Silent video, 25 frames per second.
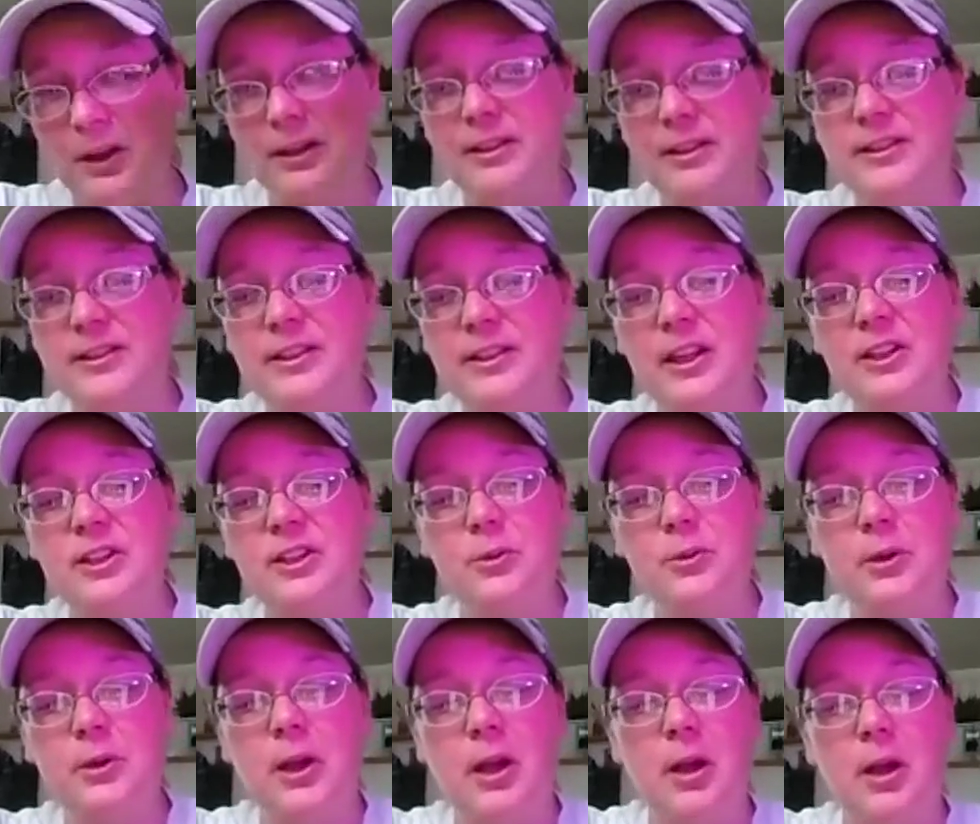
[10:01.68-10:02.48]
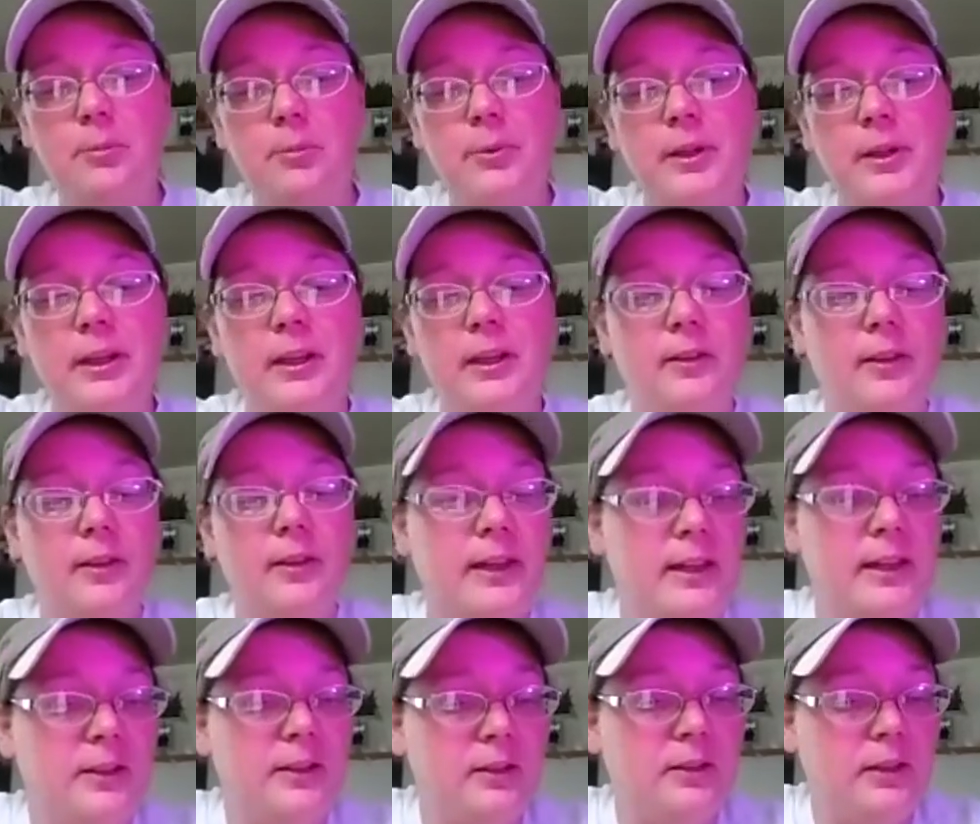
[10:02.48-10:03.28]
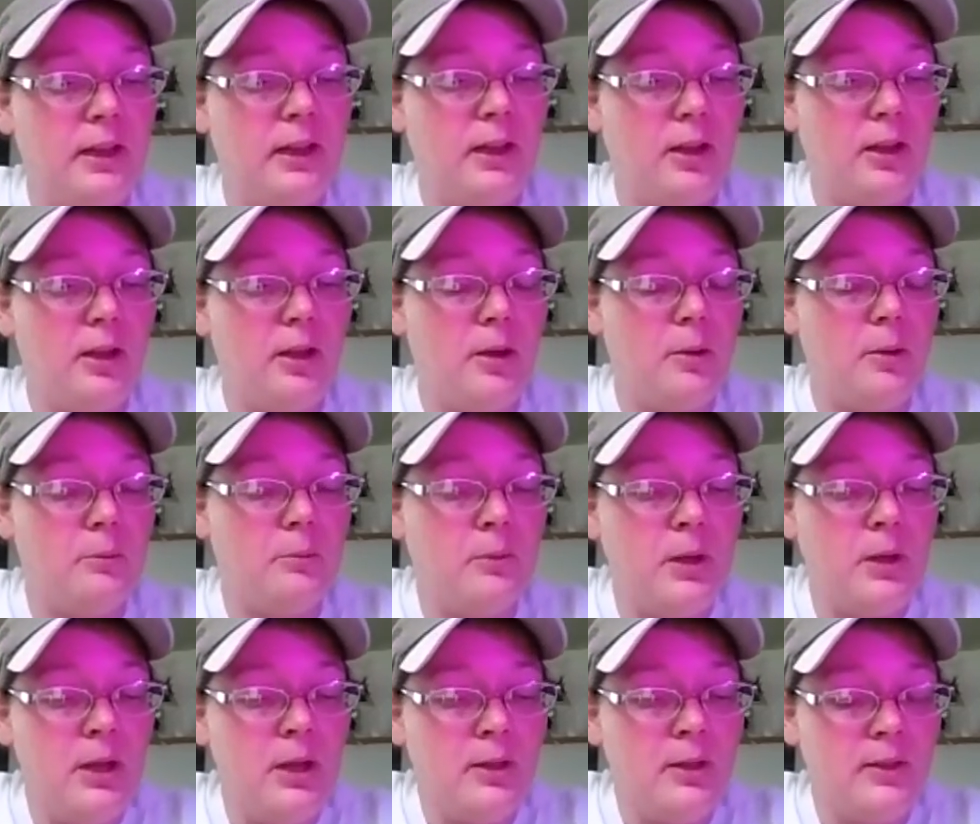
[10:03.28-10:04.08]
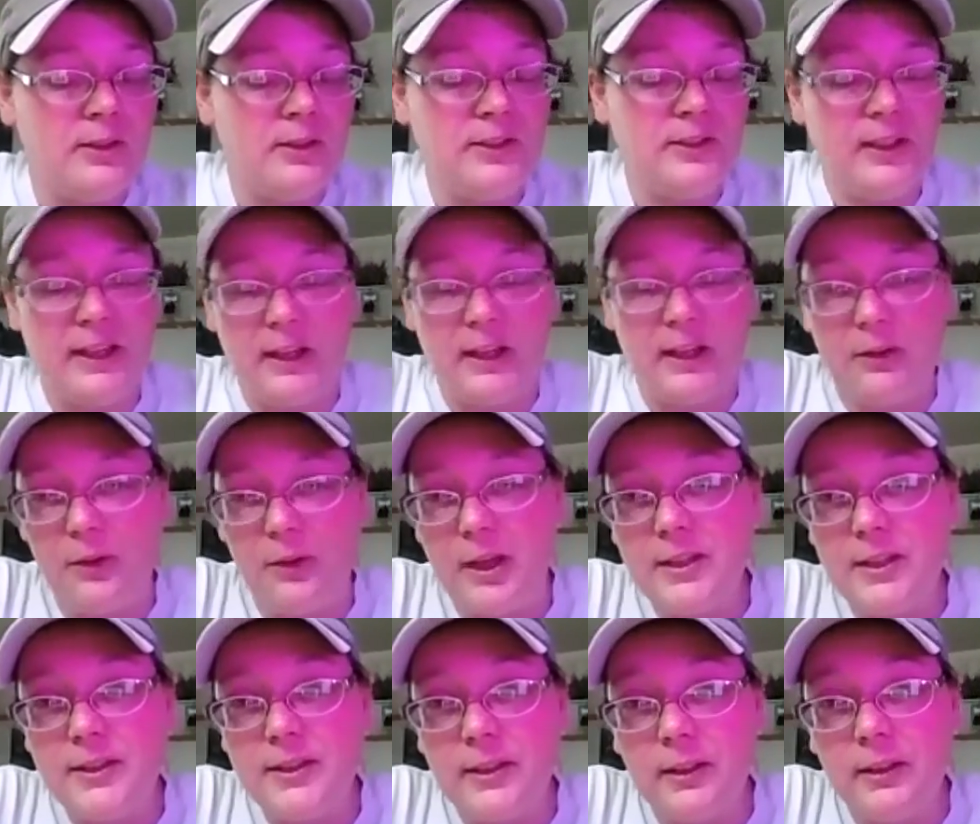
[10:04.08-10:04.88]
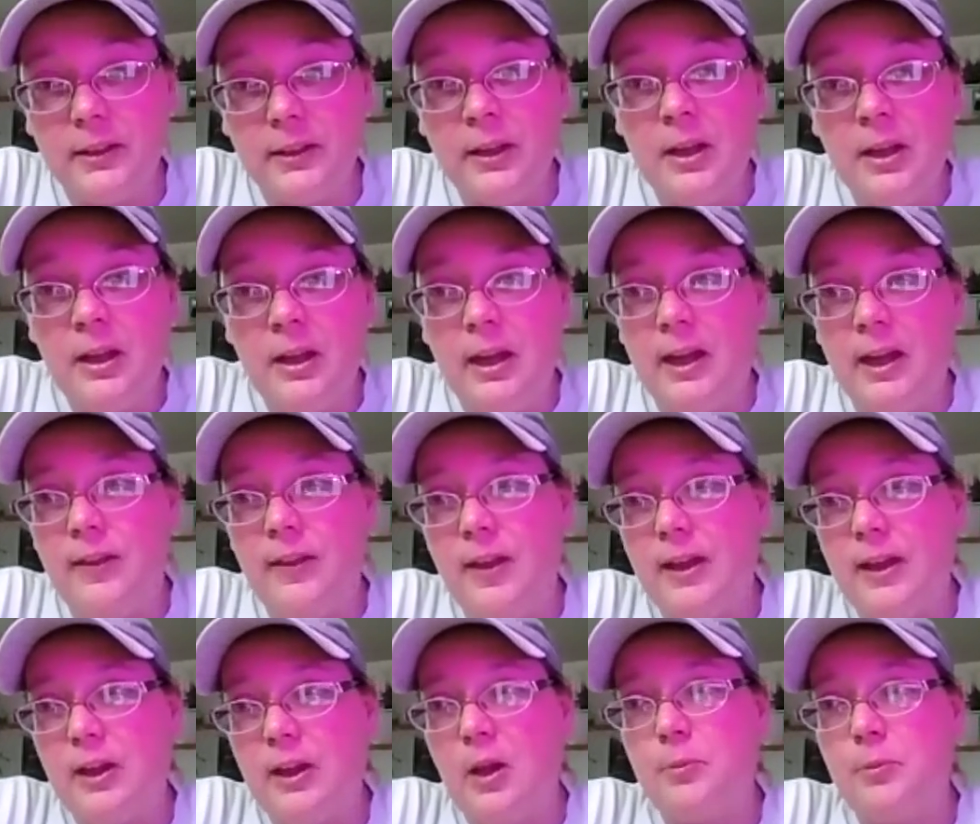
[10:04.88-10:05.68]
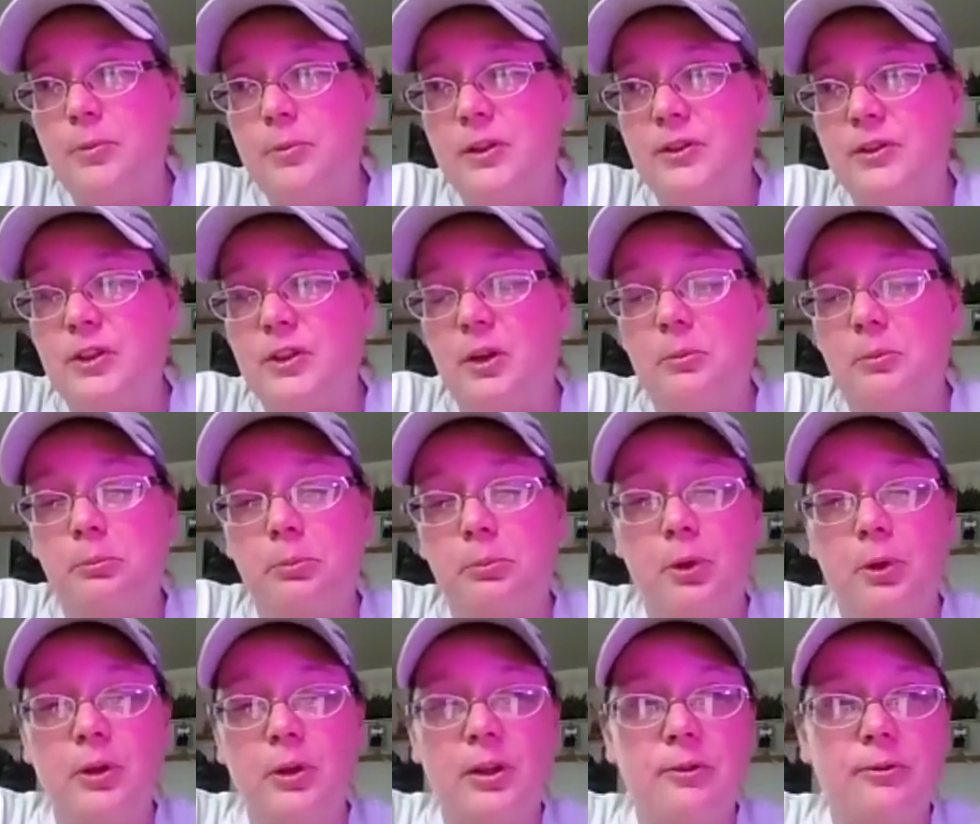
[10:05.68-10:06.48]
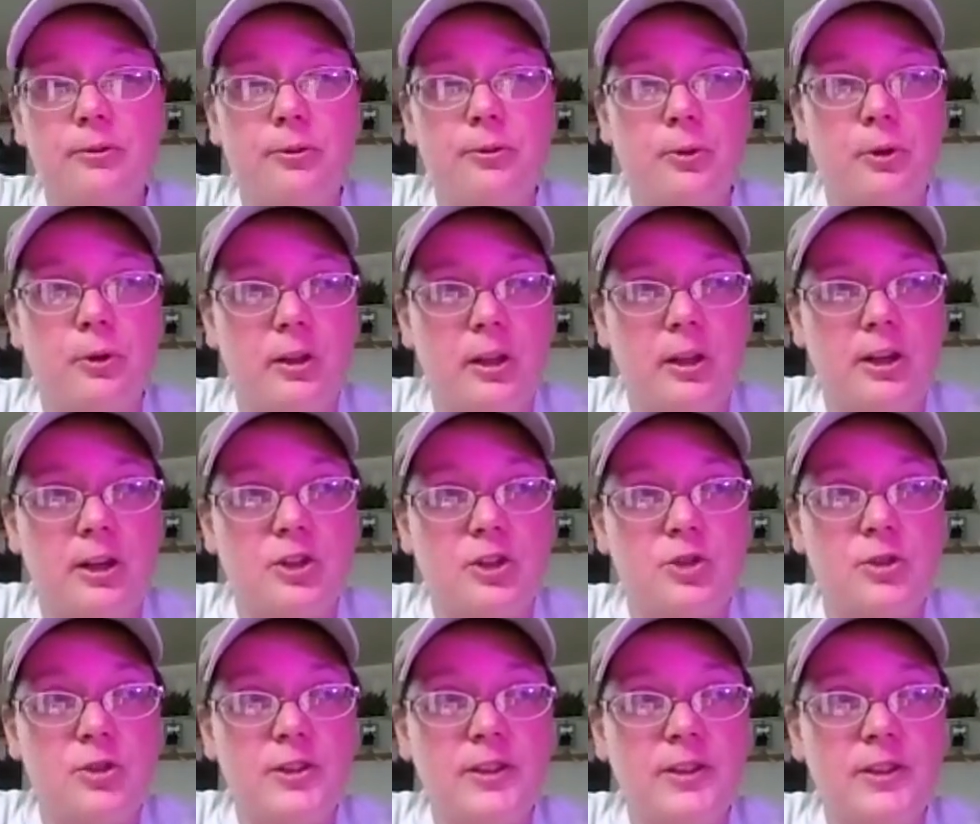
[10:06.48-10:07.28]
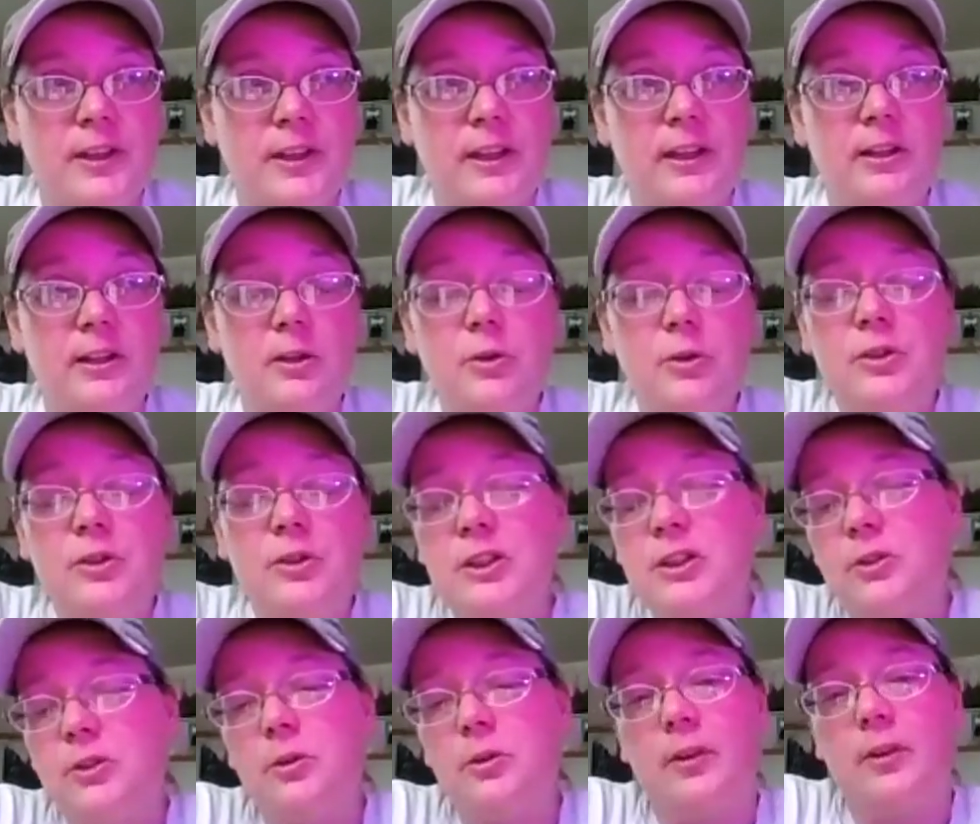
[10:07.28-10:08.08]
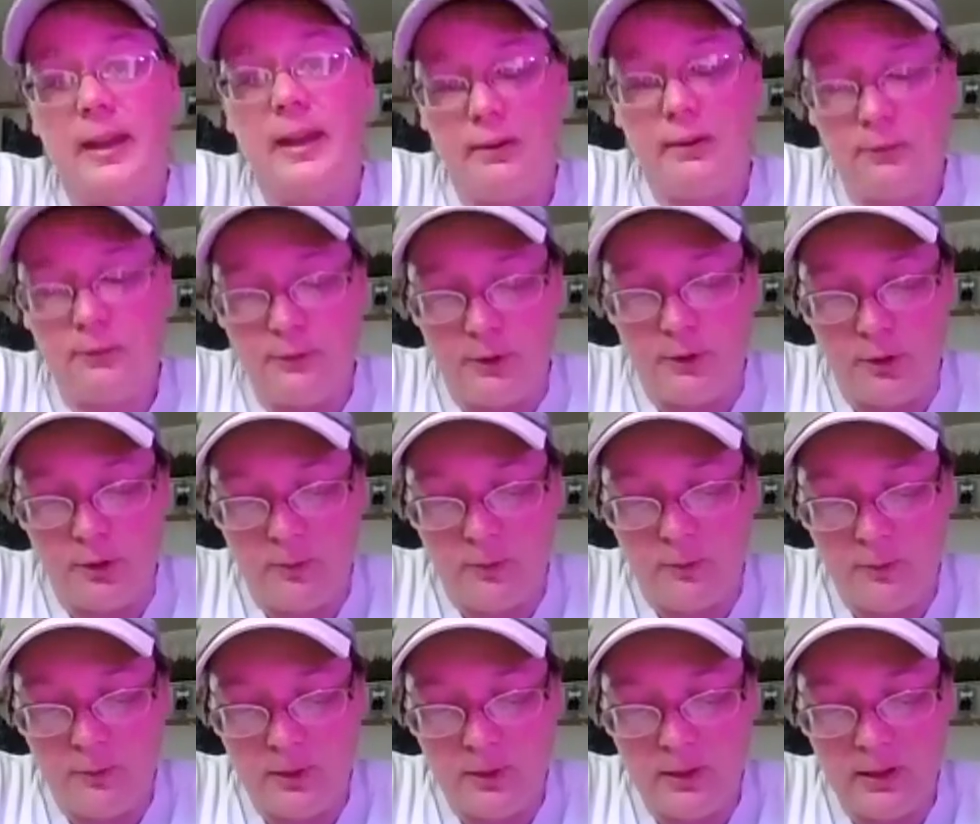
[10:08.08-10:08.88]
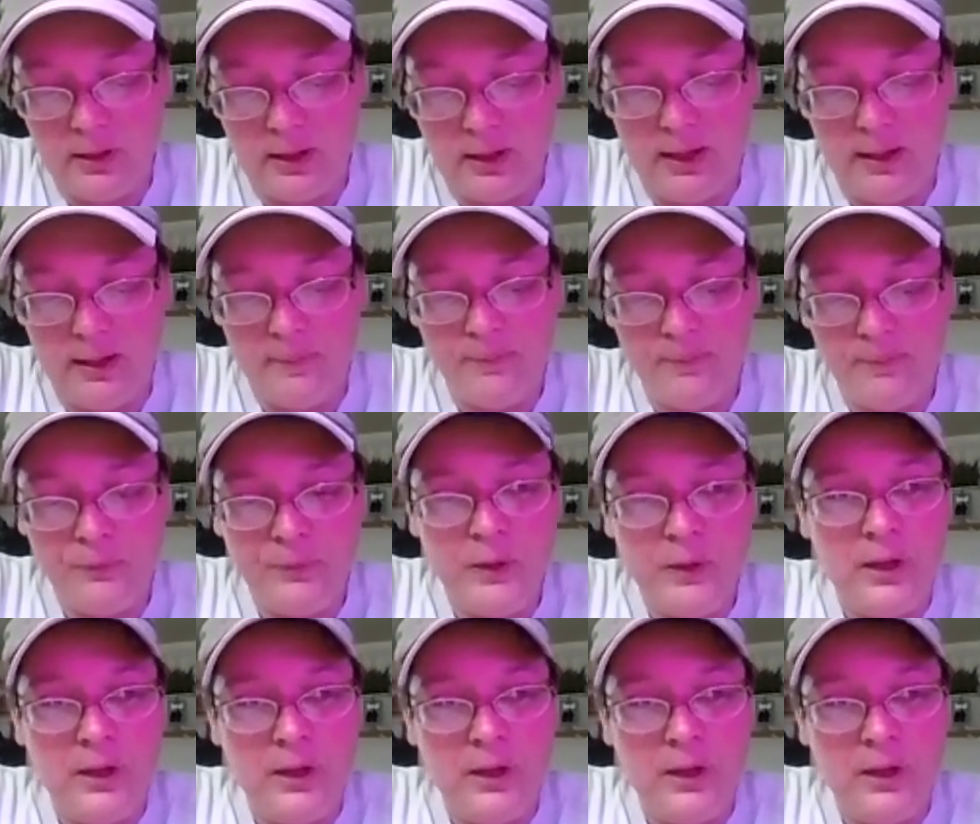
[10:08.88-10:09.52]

not gonna send it to a company like in the second lesson, and that company is gonna burn it for electricity, it goes into a landfill, okay?